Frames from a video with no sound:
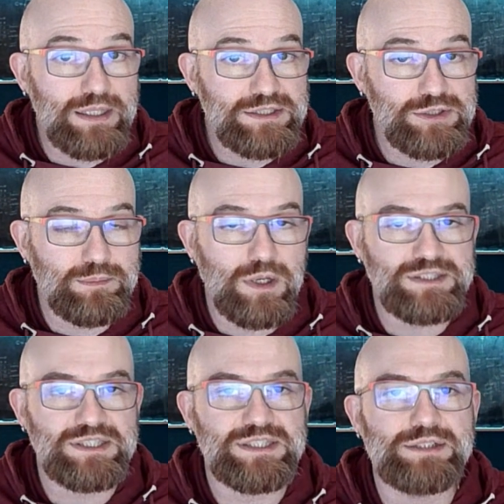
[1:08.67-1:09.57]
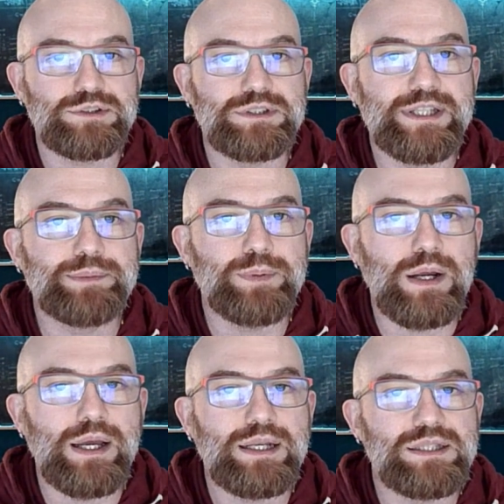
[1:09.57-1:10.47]
So Mars has entered
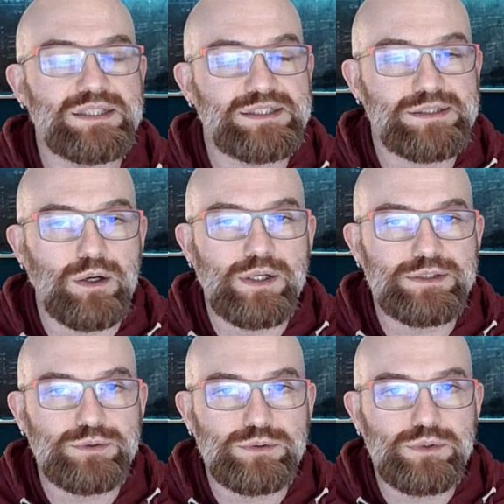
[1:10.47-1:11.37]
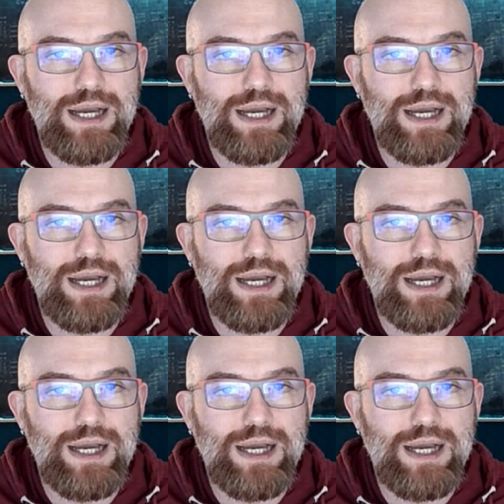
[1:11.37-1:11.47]
Libra and it is going to